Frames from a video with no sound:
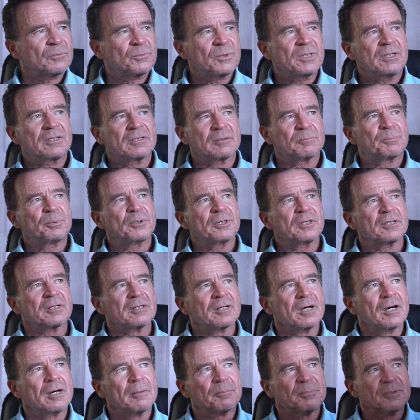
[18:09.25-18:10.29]
we could put
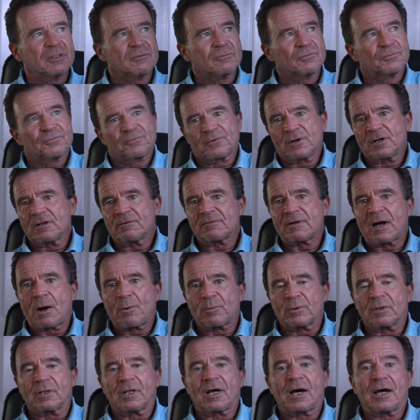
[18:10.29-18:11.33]
it up in front of
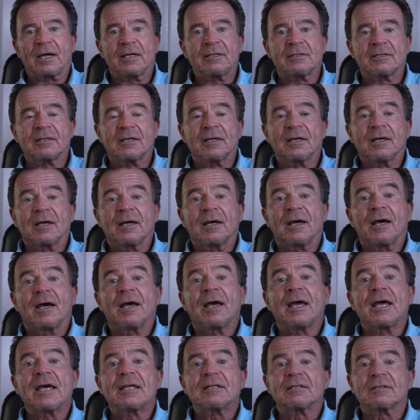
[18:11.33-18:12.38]
our light
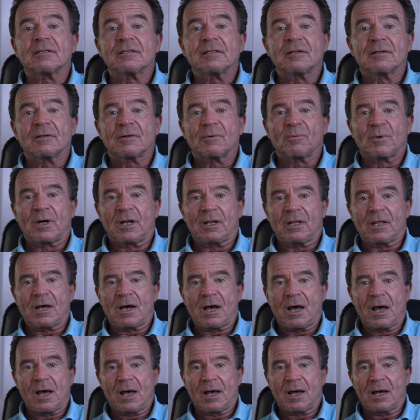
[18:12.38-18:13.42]
and
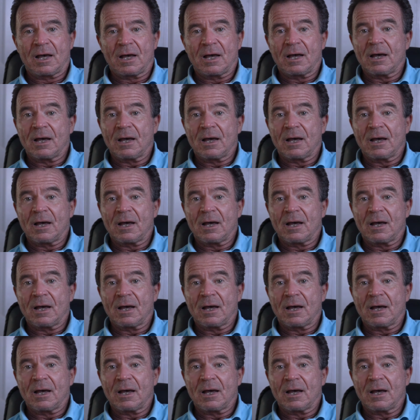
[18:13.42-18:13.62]
voila,